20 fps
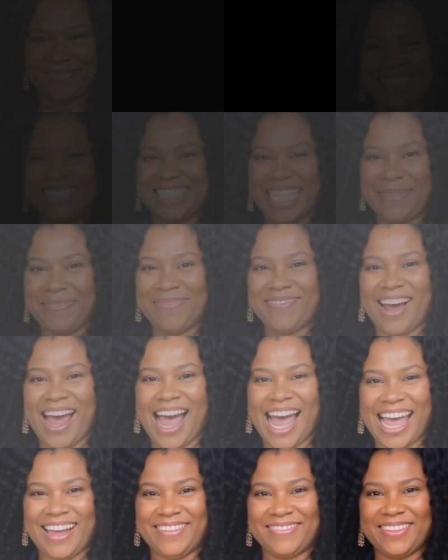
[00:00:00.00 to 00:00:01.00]
Step
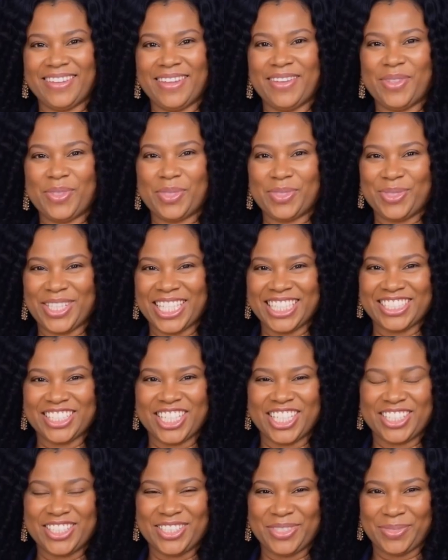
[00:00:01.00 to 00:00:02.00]
5,
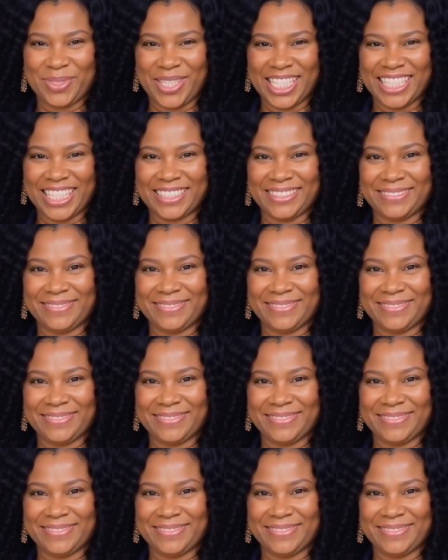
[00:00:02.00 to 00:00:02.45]
Research 3.